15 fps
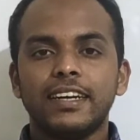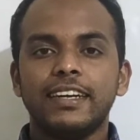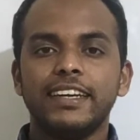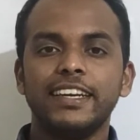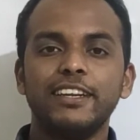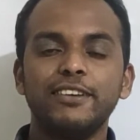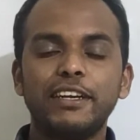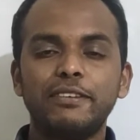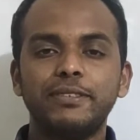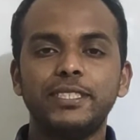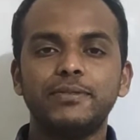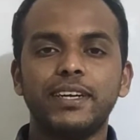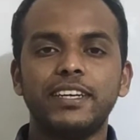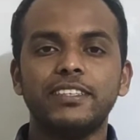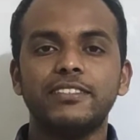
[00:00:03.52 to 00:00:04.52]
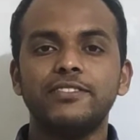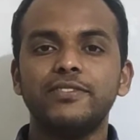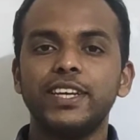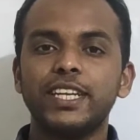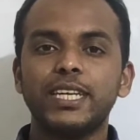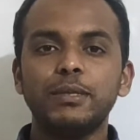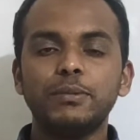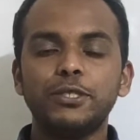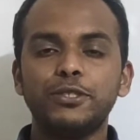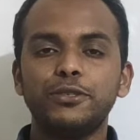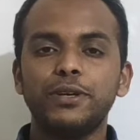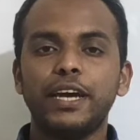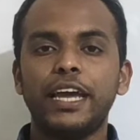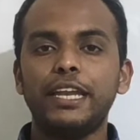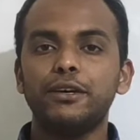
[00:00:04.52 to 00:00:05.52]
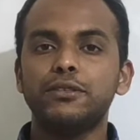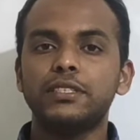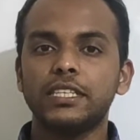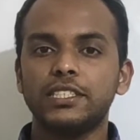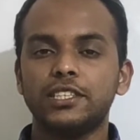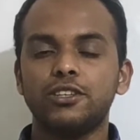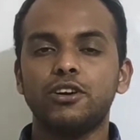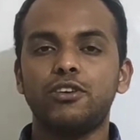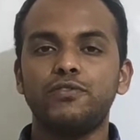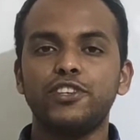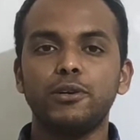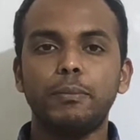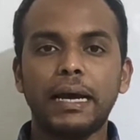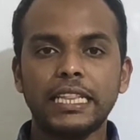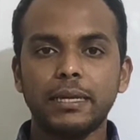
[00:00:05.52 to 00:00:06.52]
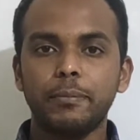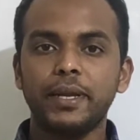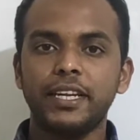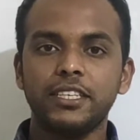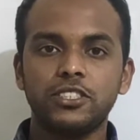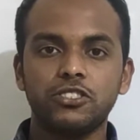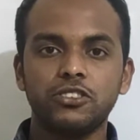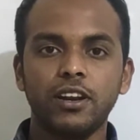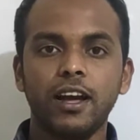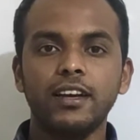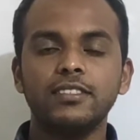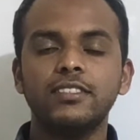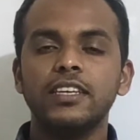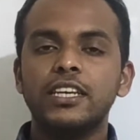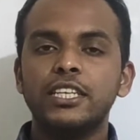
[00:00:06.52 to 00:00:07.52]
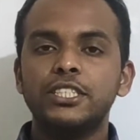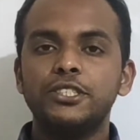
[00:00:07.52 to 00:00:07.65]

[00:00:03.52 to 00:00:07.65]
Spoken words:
Hello everyone, welcome to a new session of your mathematics class.